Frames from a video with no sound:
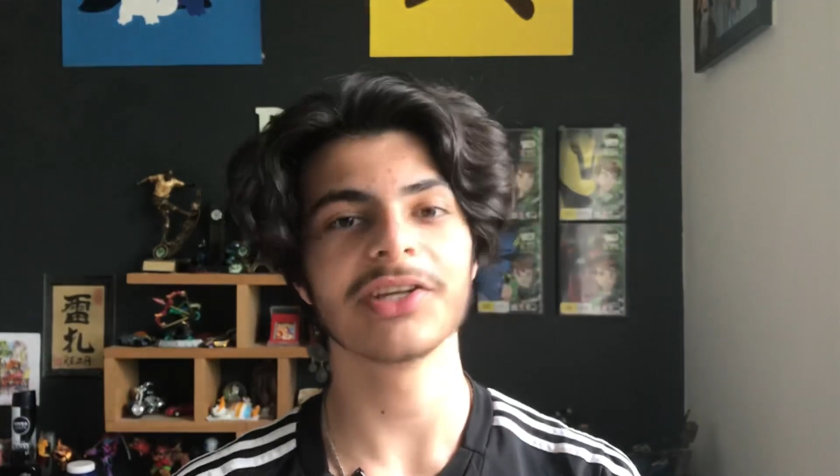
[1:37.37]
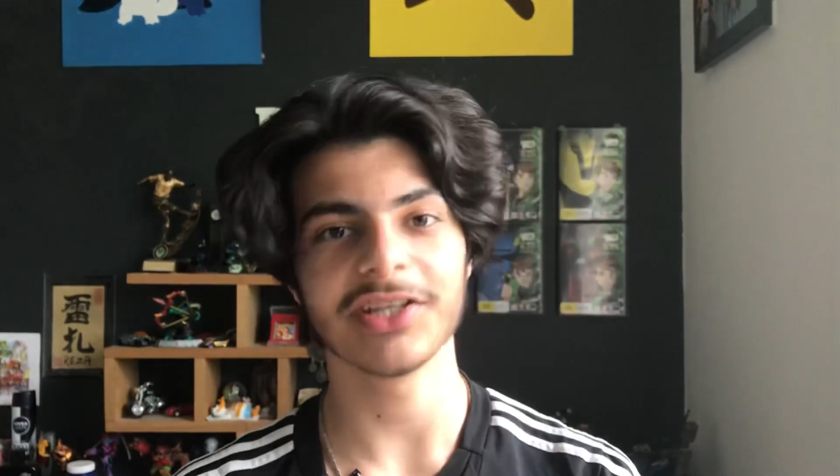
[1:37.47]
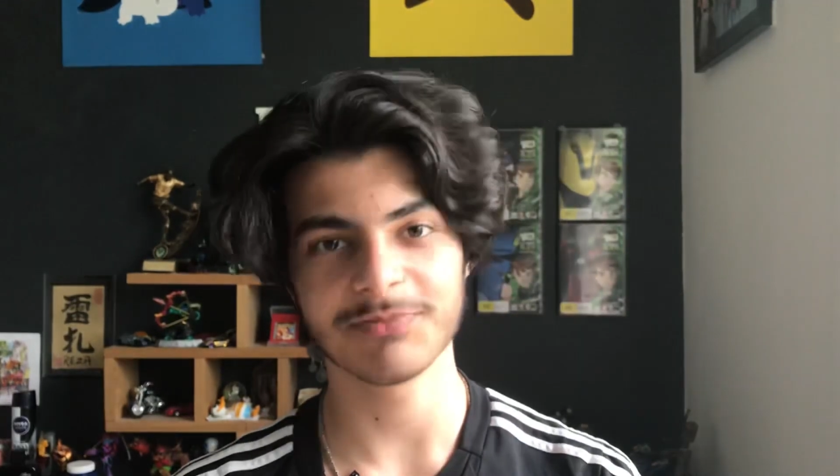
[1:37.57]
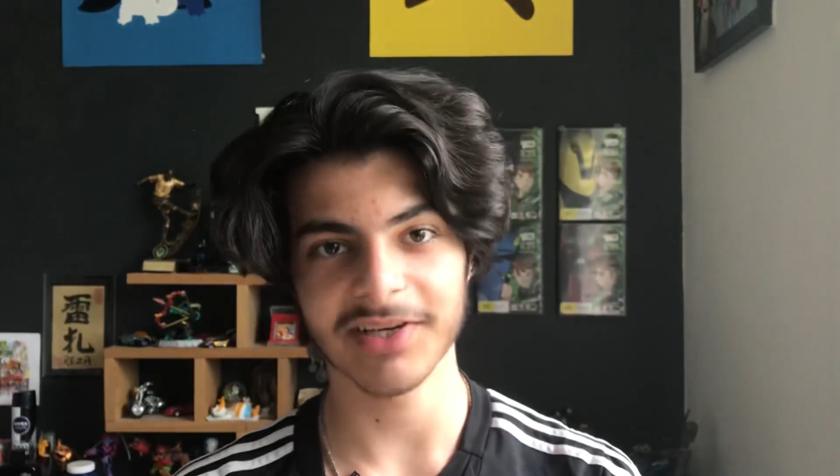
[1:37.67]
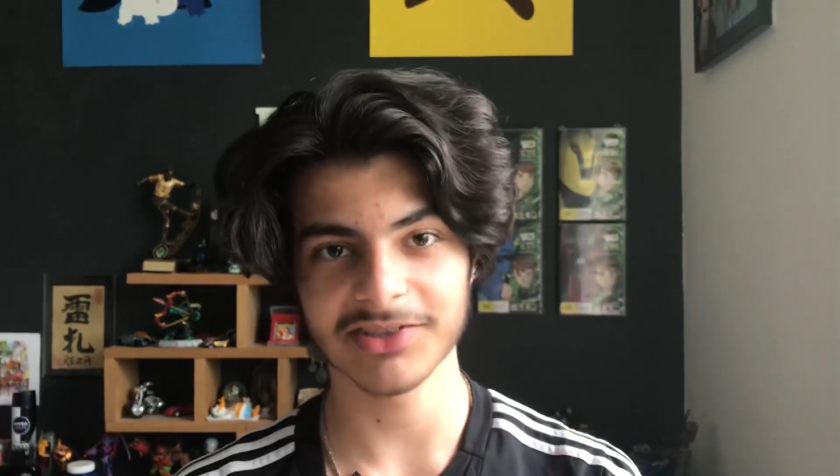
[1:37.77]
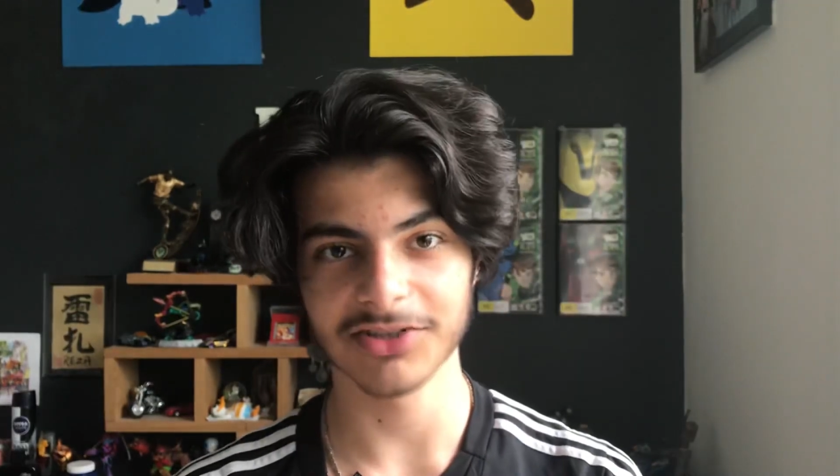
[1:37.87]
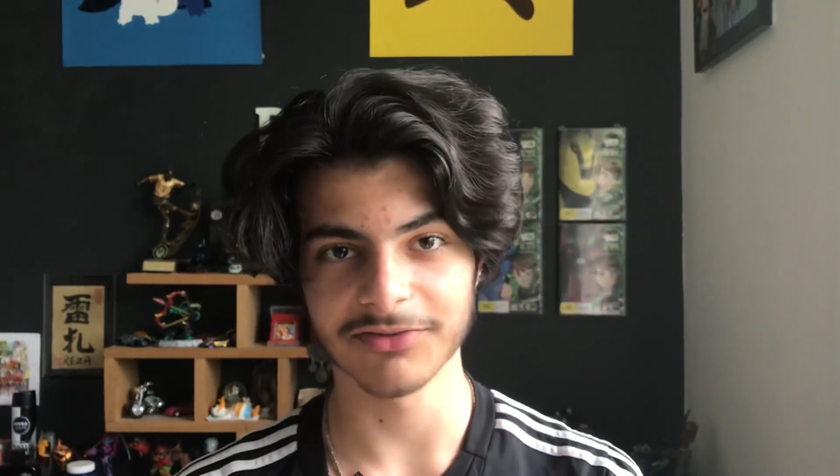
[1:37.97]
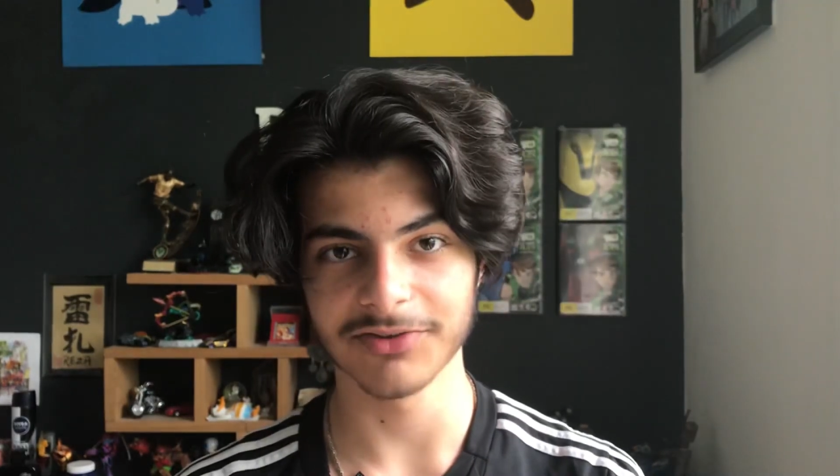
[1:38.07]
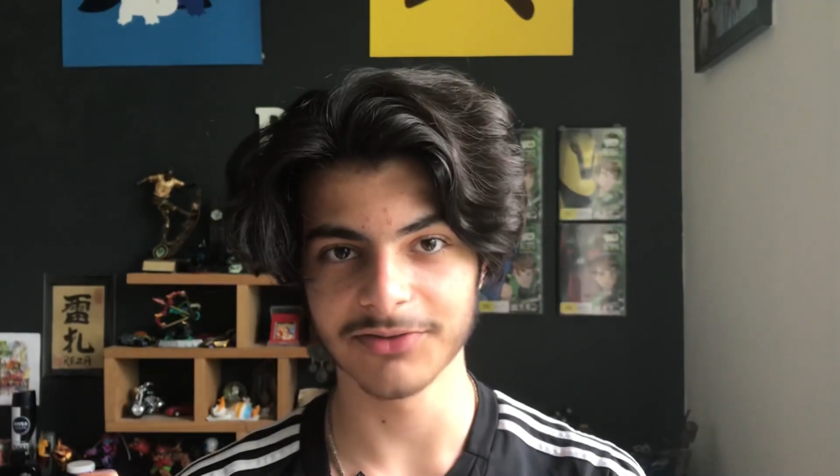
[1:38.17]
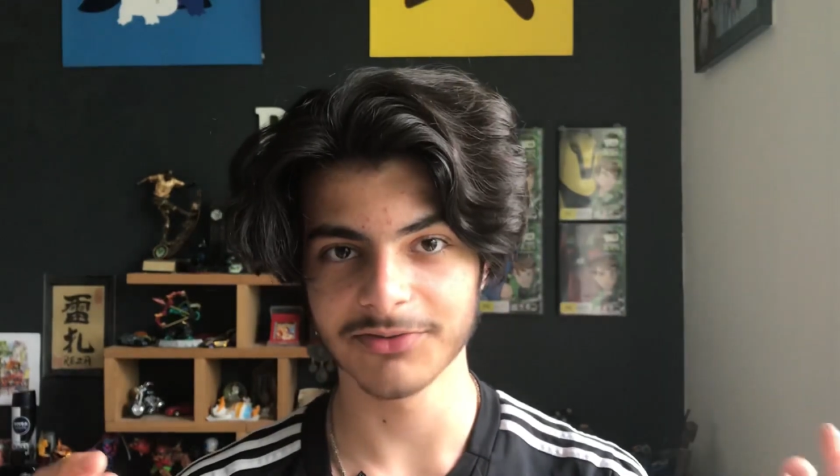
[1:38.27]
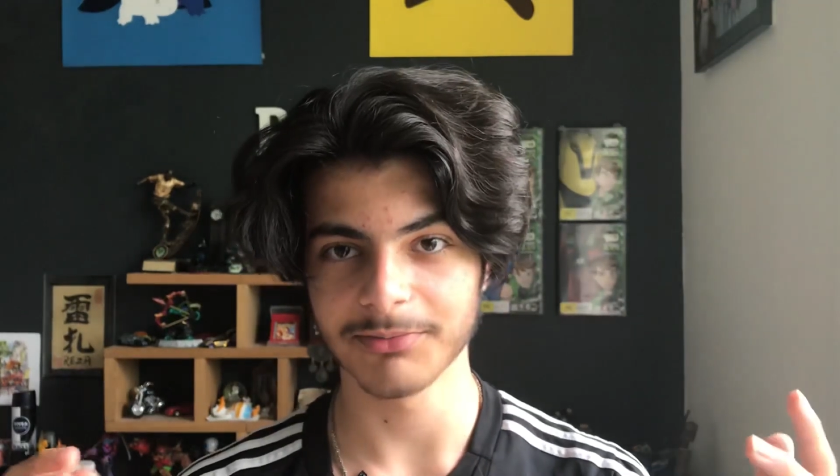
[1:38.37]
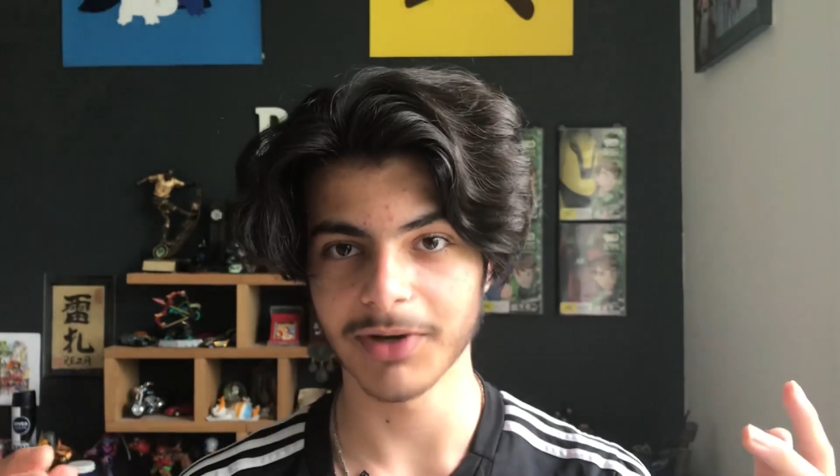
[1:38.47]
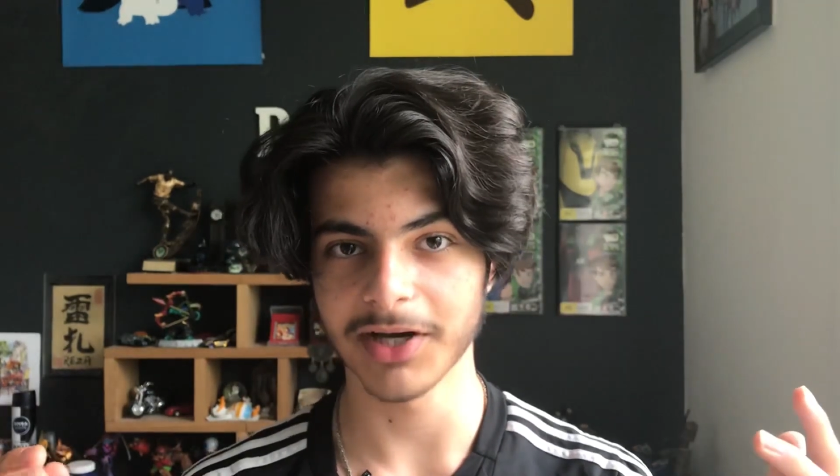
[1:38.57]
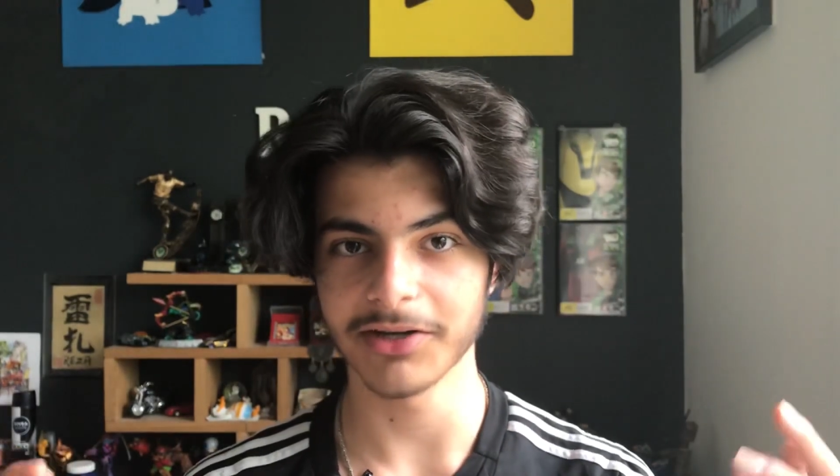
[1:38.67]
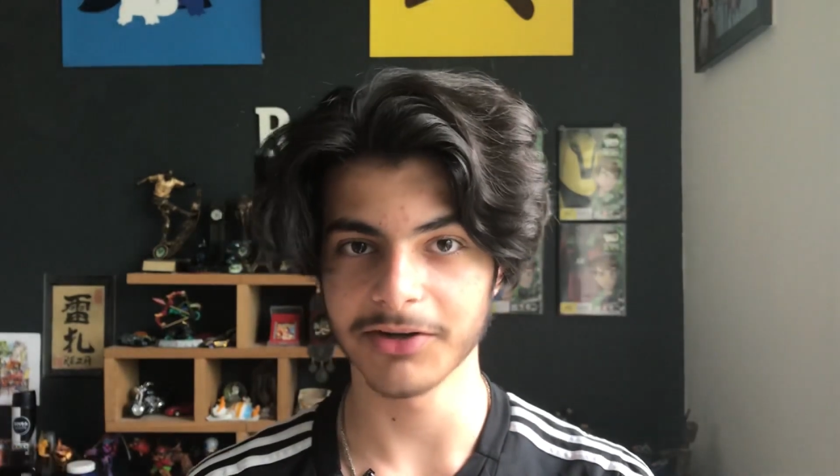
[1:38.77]
is based off of
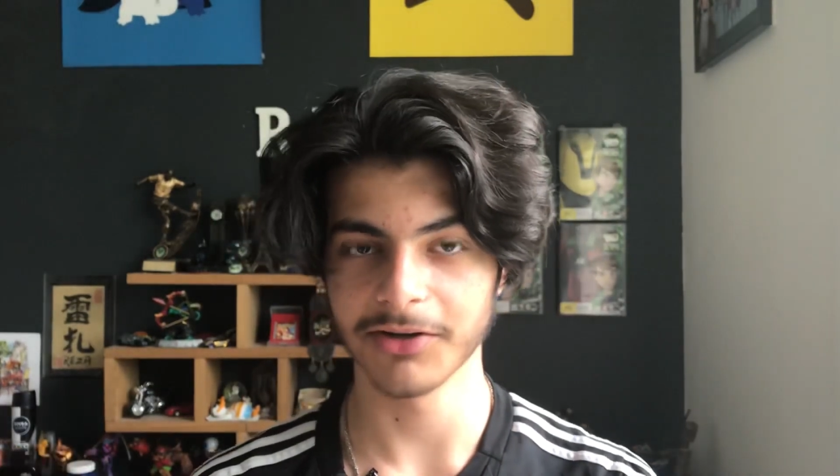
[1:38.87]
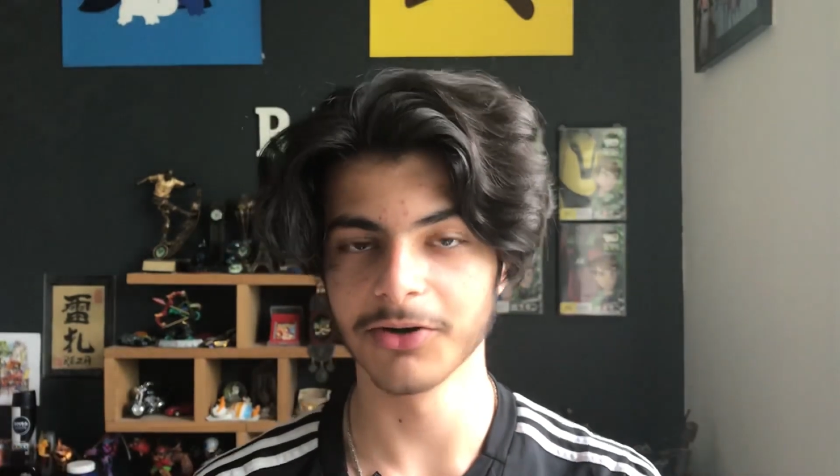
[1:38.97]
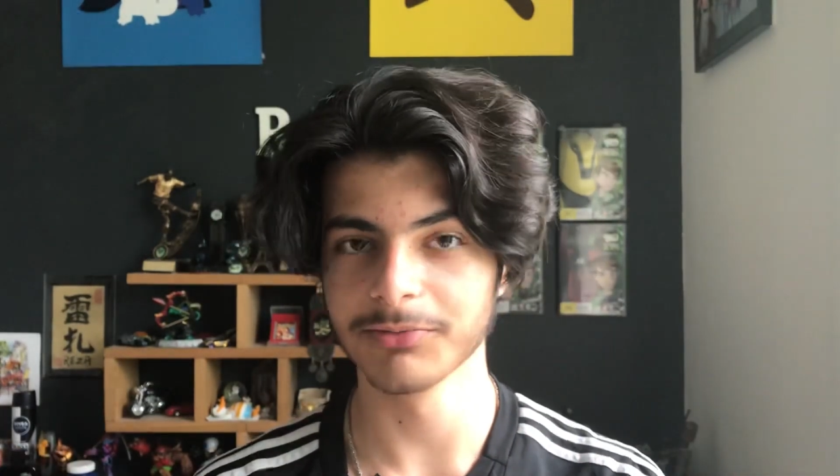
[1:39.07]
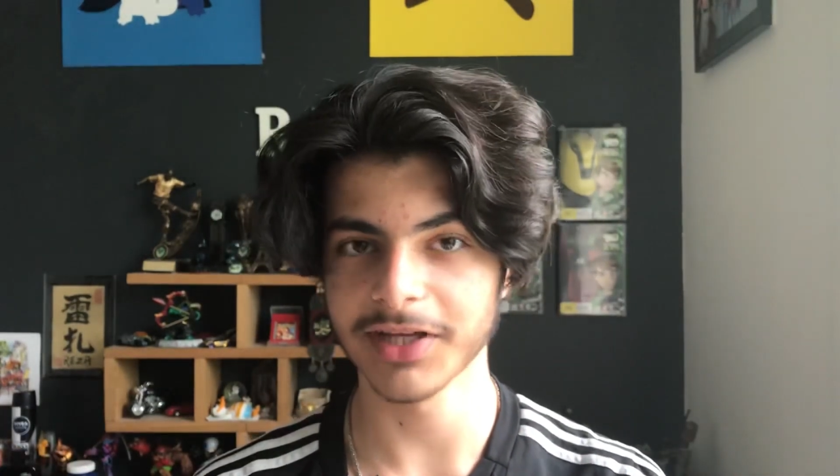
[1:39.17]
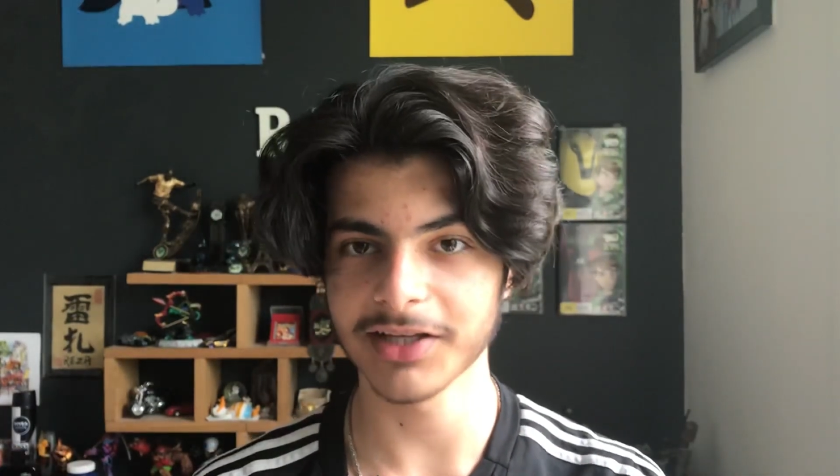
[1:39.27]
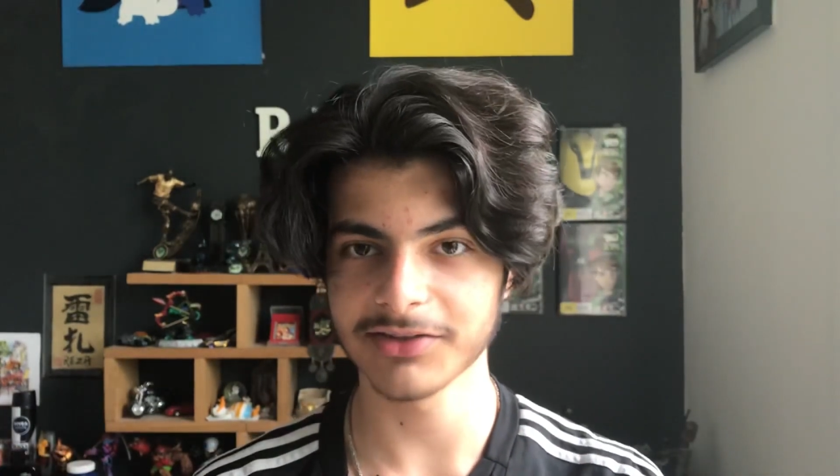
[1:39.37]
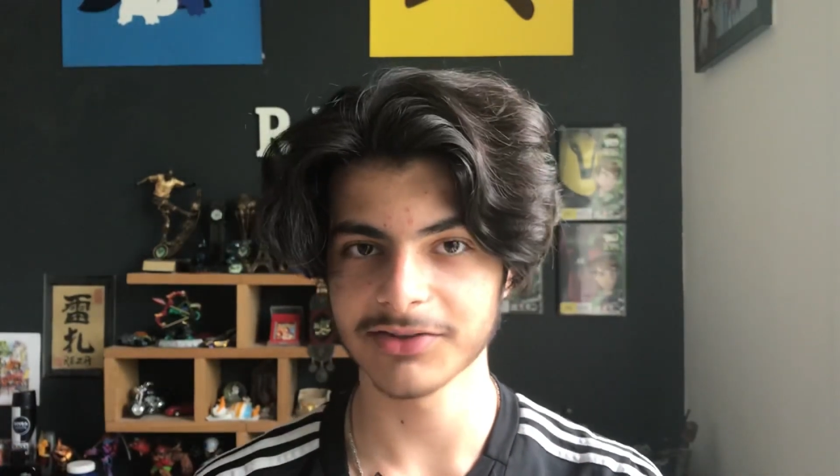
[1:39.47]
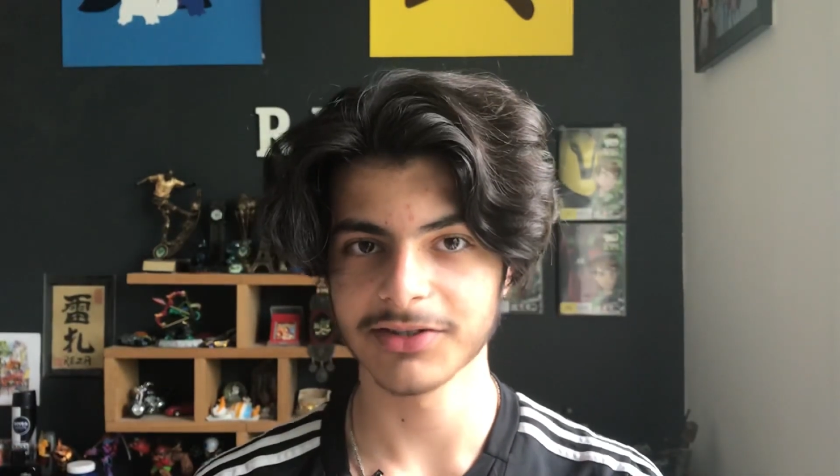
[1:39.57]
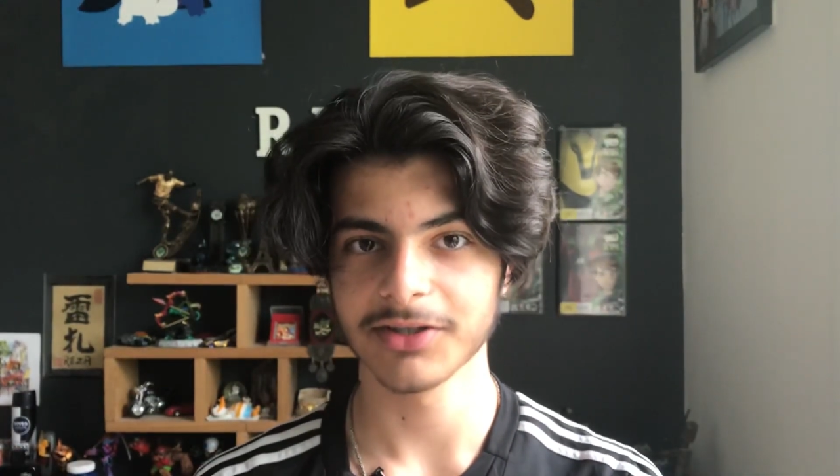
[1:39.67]
my homeland,